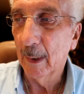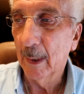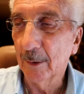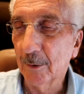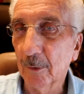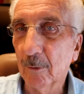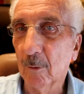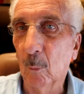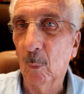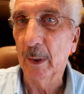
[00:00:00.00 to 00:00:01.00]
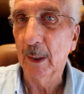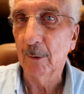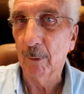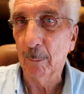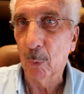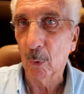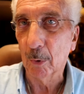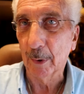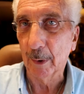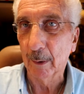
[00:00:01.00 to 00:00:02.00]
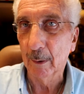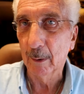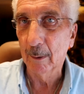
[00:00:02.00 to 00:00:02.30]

And just the way he reported it,